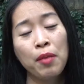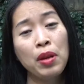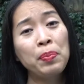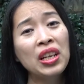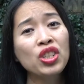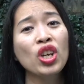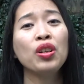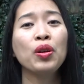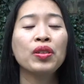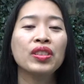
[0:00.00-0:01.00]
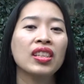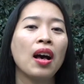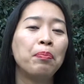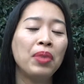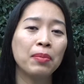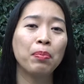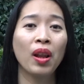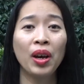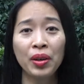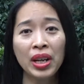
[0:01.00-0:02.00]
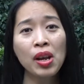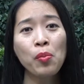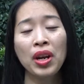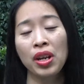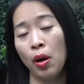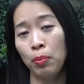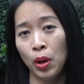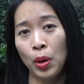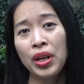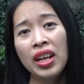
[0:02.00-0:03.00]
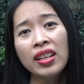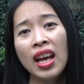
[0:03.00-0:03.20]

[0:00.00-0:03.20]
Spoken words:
the picture looks a bit blurry when you upload it,